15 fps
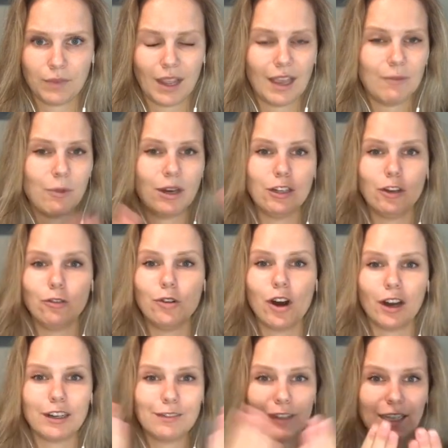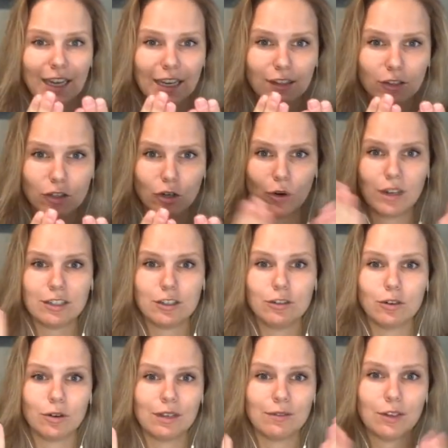And when you're not even getting the choice, you
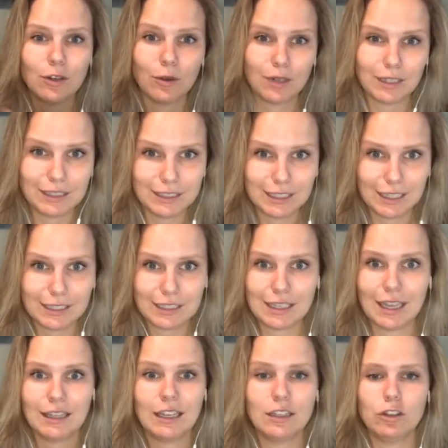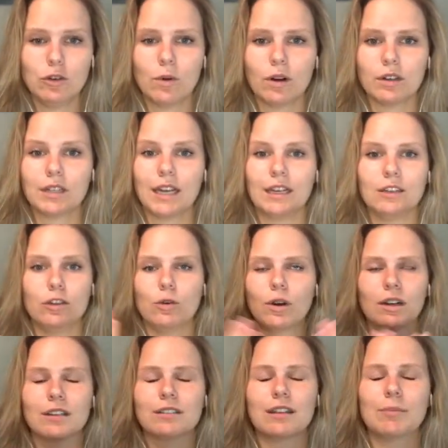don't even know it exists, and then you are
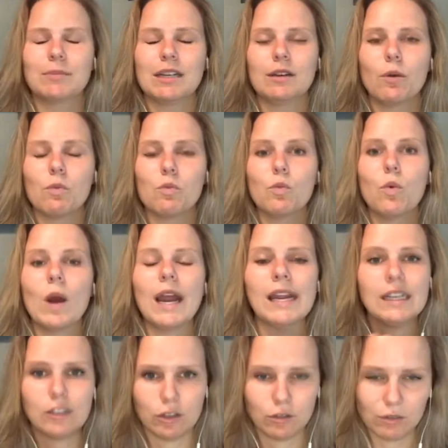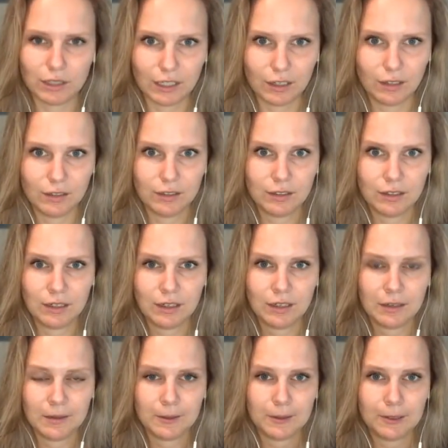accepting way too little.
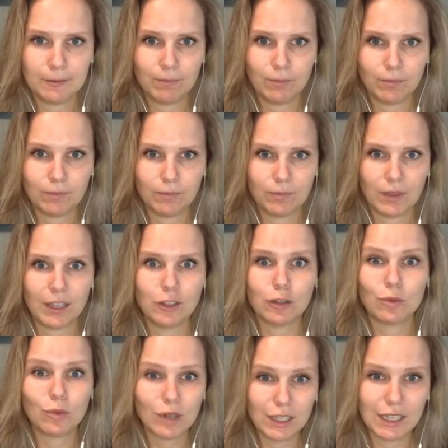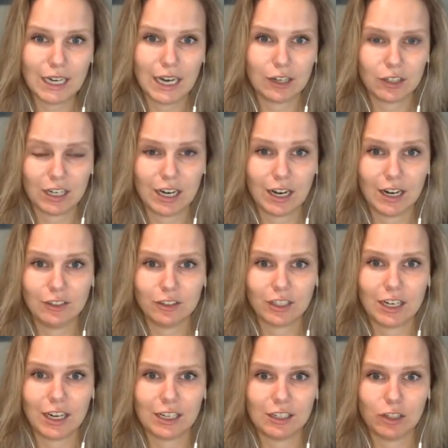Then you're really
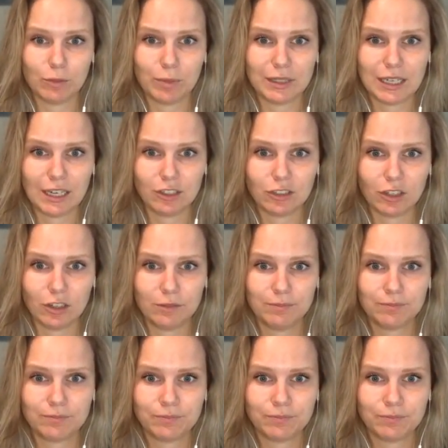undercutting your potential.